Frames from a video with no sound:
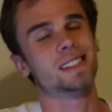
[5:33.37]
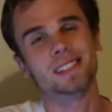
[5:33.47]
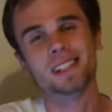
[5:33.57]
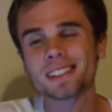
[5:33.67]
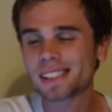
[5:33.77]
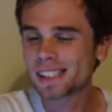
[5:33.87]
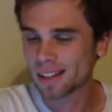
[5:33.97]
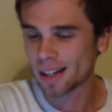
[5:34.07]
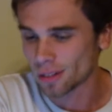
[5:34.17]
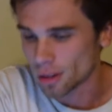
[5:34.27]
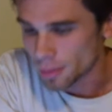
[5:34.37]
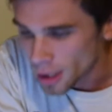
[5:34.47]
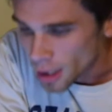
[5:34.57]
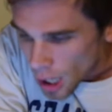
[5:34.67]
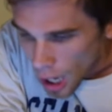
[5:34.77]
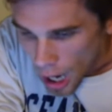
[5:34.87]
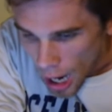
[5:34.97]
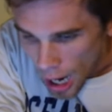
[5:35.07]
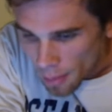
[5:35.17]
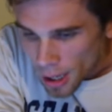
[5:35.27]
on the decline a little bit.
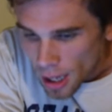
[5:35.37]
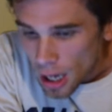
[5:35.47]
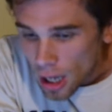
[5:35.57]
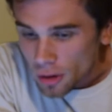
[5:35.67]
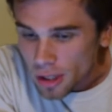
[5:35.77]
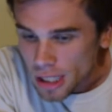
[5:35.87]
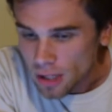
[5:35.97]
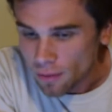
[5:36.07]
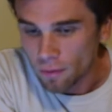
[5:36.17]
Least